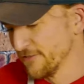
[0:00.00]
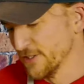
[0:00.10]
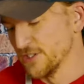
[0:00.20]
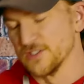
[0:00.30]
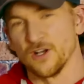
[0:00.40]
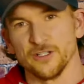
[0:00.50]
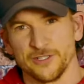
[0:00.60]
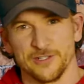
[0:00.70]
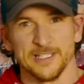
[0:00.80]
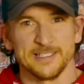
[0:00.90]
versus
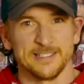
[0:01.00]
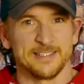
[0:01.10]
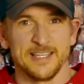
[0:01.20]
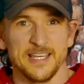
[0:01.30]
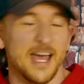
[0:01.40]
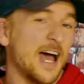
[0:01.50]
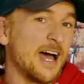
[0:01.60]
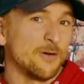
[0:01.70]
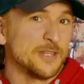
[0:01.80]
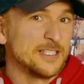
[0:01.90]
Ultra to see
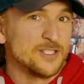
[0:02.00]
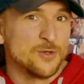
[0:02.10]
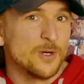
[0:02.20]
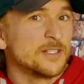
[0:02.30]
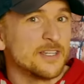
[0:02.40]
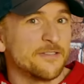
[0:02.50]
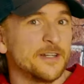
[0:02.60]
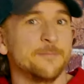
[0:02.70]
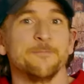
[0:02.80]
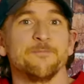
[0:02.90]
how these two are different,